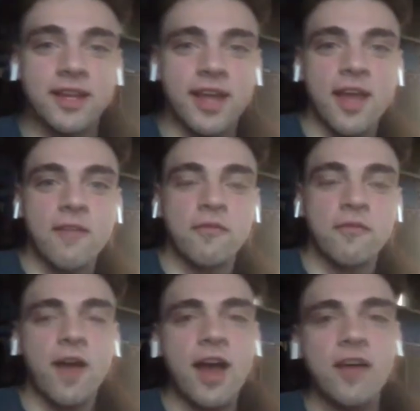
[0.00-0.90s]
I have
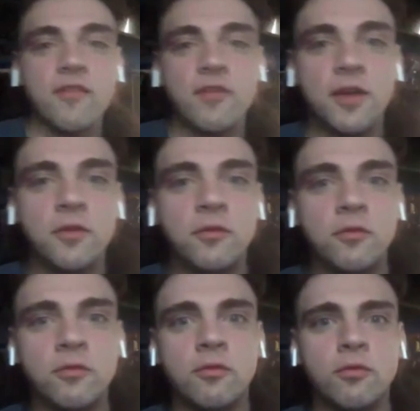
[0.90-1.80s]
5
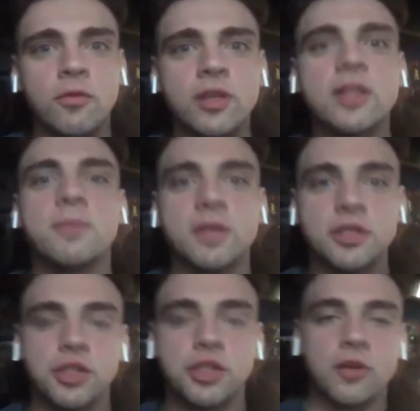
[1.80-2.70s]
really big
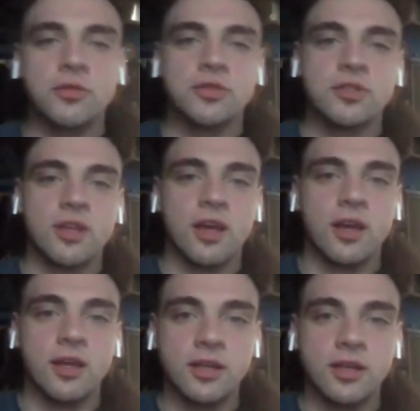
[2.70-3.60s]
shows
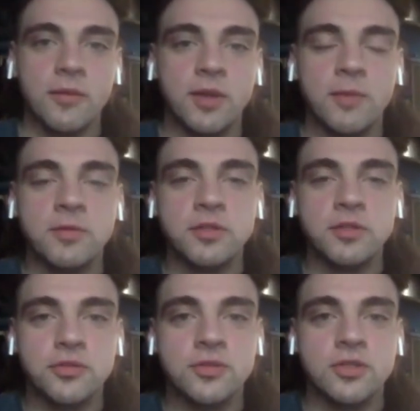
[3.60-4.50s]
coming up in
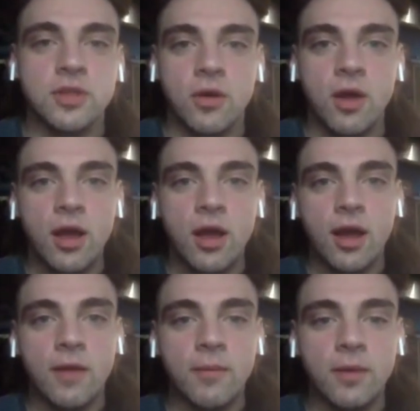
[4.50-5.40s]
June, so
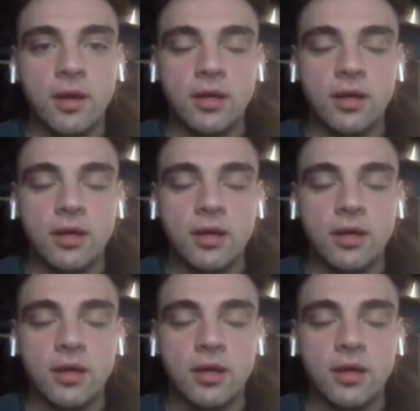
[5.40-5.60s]
I'm